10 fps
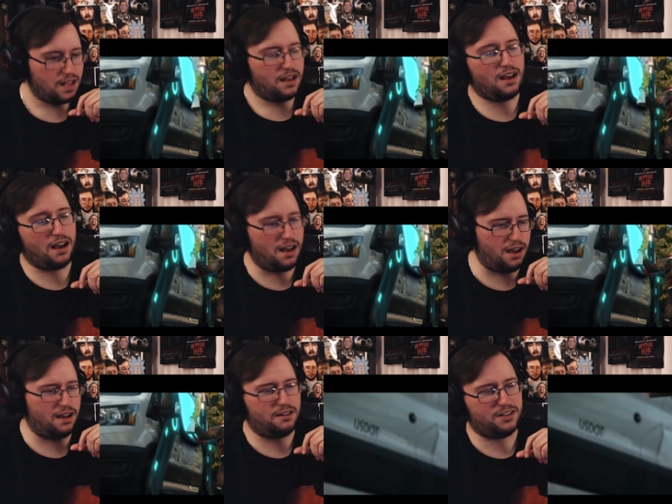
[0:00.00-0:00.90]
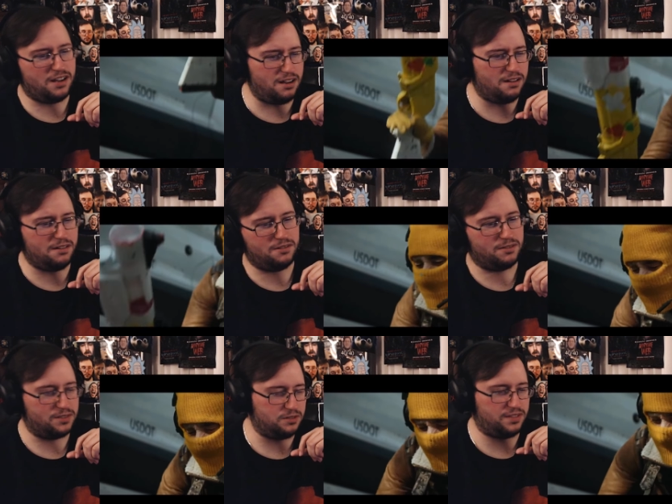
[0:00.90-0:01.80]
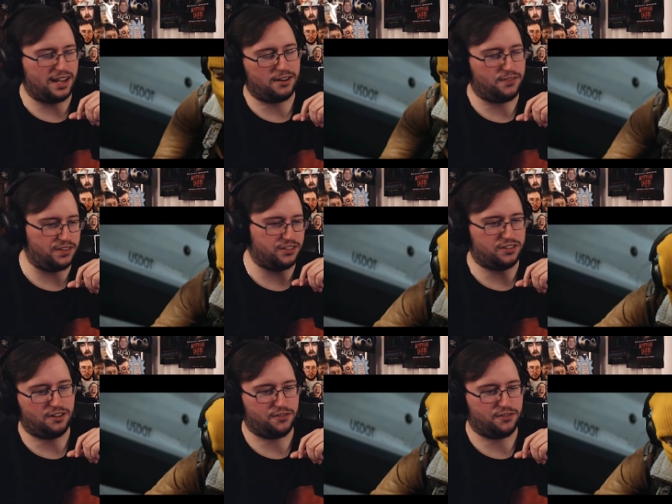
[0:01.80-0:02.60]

Oh no! You sacrificed yourself for